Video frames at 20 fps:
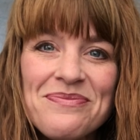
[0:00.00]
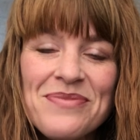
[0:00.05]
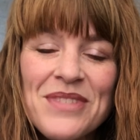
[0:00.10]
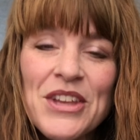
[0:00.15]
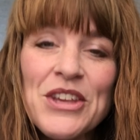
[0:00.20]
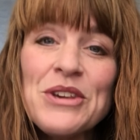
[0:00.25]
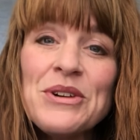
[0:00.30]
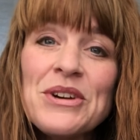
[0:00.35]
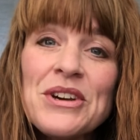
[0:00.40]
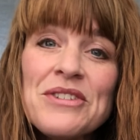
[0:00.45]

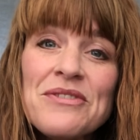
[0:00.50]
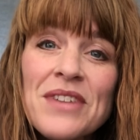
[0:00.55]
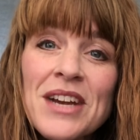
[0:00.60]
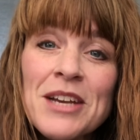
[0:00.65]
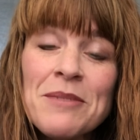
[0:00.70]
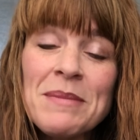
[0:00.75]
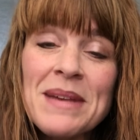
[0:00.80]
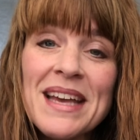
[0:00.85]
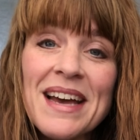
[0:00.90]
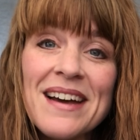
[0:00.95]
You can
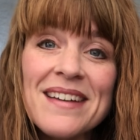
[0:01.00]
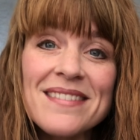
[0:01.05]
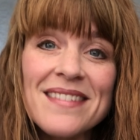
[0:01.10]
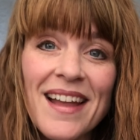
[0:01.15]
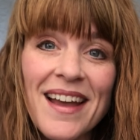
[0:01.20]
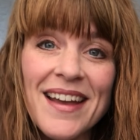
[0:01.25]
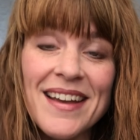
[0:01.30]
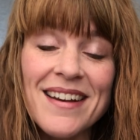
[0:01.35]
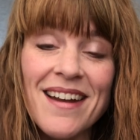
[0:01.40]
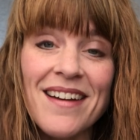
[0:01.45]
find me
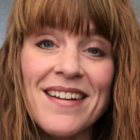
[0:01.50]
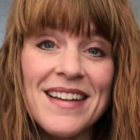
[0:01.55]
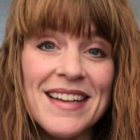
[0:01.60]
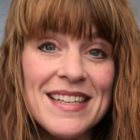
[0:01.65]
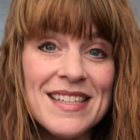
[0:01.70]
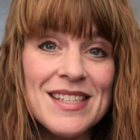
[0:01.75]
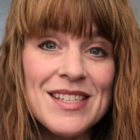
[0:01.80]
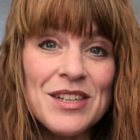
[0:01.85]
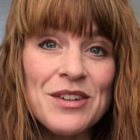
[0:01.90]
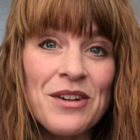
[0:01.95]
online on
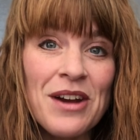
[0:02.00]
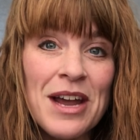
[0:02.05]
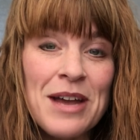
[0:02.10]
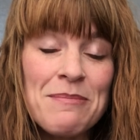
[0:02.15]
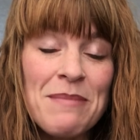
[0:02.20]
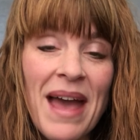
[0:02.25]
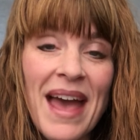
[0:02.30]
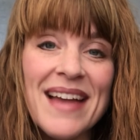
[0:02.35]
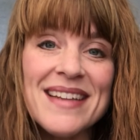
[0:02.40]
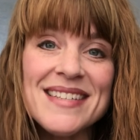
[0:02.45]

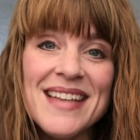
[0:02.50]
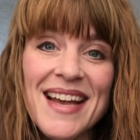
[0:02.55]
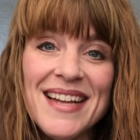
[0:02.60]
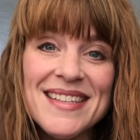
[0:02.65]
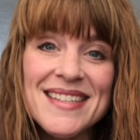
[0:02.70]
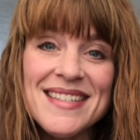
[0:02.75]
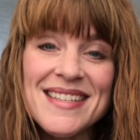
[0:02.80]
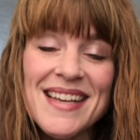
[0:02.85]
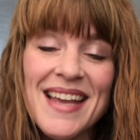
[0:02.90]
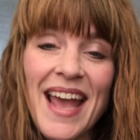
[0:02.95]
Instagram and
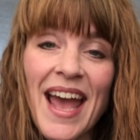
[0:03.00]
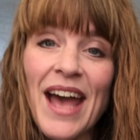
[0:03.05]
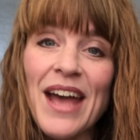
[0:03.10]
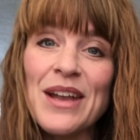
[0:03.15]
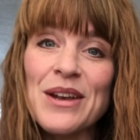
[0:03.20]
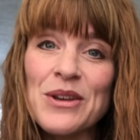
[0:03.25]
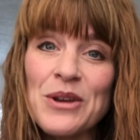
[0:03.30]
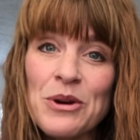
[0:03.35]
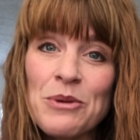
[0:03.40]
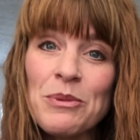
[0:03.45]
Etsy at
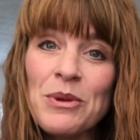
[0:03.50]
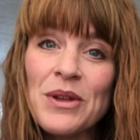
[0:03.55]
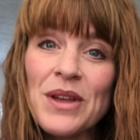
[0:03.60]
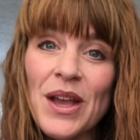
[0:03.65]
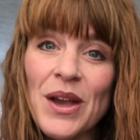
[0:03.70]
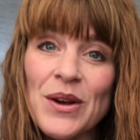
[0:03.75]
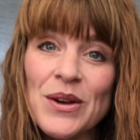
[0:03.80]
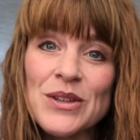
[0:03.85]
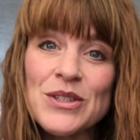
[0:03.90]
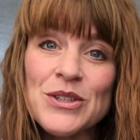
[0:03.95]
Noble
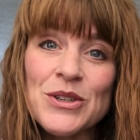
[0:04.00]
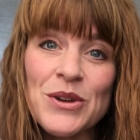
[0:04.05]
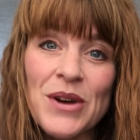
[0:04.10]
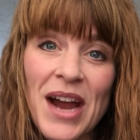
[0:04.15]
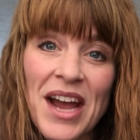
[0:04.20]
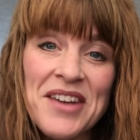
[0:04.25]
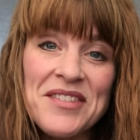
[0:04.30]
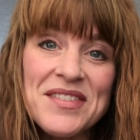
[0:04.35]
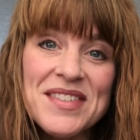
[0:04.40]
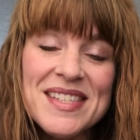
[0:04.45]
Character
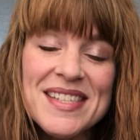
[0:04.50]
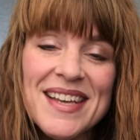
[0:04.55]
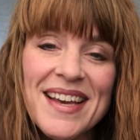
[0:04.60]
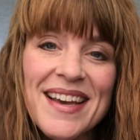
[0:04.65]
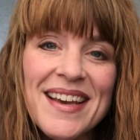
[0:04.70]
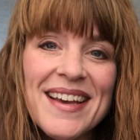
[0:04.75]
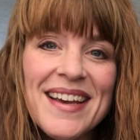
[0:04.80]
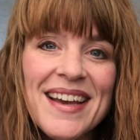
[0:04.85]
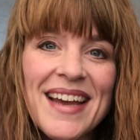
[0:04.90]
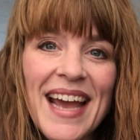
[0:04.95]
Crafts
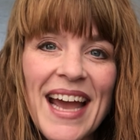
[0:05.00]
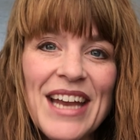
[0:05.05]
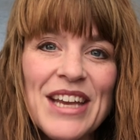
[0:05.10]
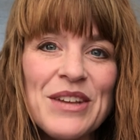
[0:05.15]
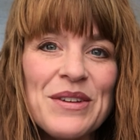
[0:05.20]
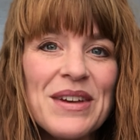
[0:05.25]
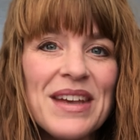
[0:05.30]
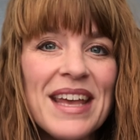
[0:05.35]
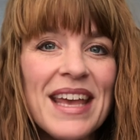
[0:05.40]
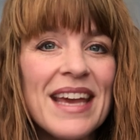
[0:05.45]
and
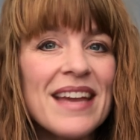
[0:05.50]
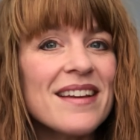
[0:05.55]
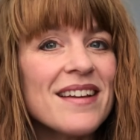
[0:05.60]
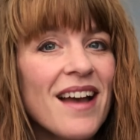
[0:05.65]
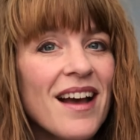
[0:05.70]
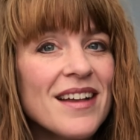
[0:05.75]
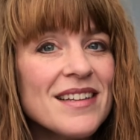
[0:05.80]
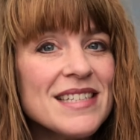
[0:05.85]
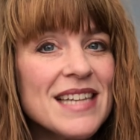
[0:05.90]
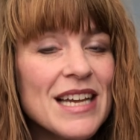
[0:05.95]
you can get in
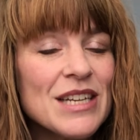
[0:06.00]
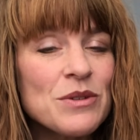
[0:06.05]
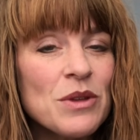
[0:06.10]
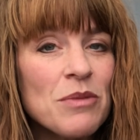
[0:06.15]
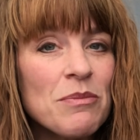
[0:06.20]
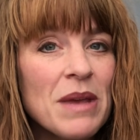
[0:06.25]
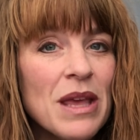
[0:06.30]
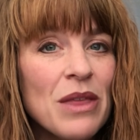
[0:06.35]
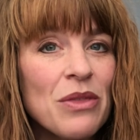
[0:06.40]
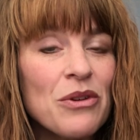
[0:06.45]
contact with
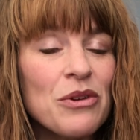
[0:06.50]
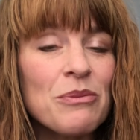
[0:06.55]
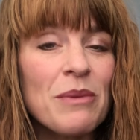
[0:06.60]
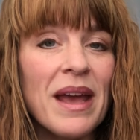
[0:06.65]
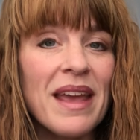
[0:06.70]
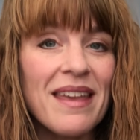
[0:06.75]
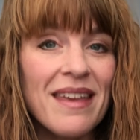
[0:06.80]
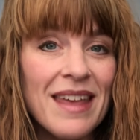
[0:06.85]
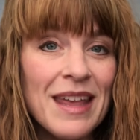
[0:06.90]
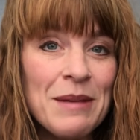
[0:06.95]
me through
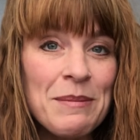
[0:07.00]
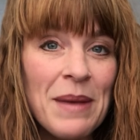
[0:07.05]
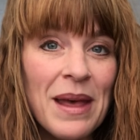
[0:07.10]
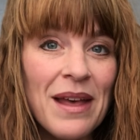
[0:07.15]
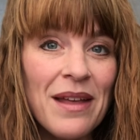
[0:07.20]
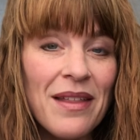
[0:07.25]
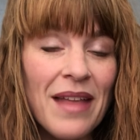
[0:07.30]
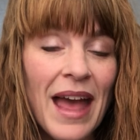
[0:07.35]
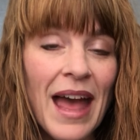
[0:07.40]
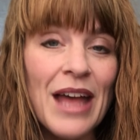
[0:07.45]
my
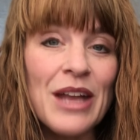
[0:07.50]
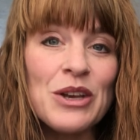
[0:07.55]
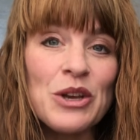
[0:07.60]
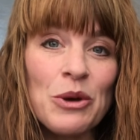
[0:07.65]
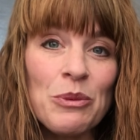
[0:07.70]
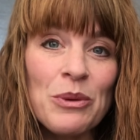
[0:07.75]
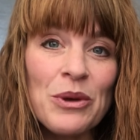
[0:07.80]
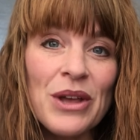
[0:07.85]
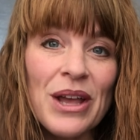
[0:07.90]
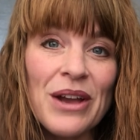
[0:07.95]
email at
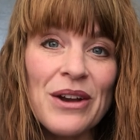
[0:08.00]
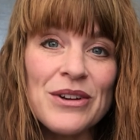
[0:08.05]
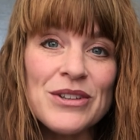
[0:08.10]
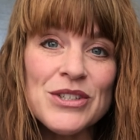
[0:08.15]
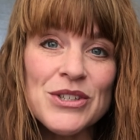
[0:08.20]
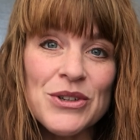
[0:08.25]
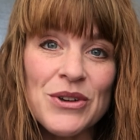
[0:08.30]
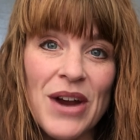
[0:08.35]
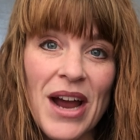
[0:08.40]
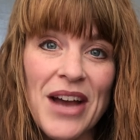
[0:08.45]

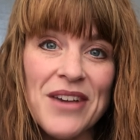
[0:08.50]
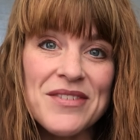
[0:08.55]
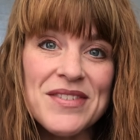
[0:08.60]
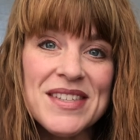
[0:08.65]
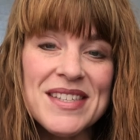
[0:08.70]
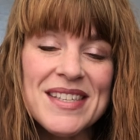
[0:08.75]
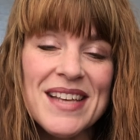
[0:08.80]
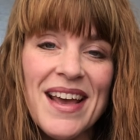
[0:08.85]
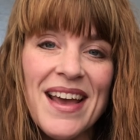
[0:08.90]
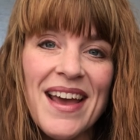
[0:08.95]

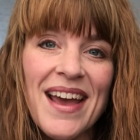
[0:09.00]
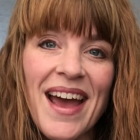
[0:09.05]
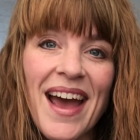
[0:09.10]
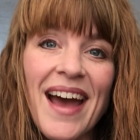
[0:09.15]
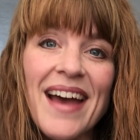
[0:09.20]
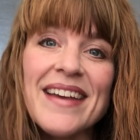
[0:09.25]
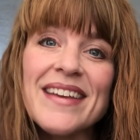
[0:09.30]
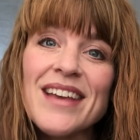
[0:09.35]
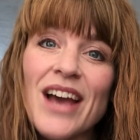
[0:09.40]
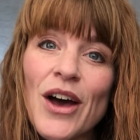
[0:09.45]
noblecharactercrafts
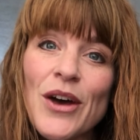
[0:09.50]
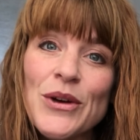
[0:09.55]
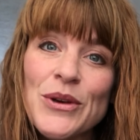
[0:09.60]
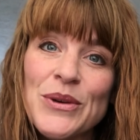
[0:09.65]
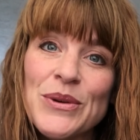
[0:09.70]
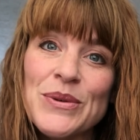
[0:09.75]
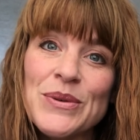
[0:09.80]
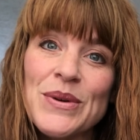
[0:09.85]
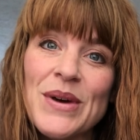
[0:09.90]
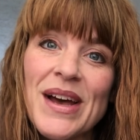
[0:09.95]
at
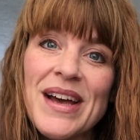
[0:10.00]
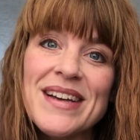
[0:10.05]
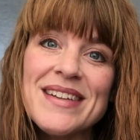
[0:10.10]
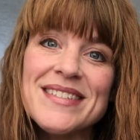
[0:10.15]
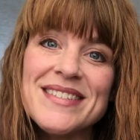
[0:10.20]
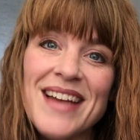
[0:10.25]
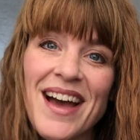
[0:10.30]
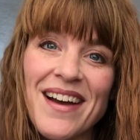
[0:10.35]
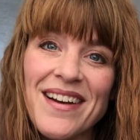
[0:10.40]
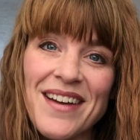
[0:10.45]

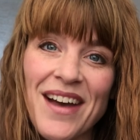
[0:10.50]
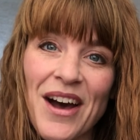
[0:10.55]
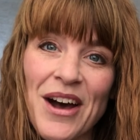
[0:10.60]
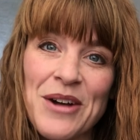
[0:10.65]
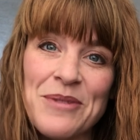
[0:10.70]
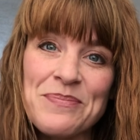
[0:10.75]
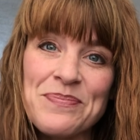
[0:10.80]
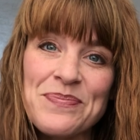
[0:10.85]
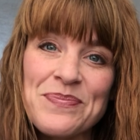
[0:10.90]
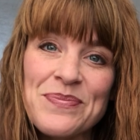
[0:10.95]

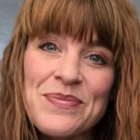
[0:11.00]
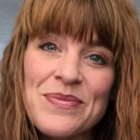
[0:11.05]
yahoo.com.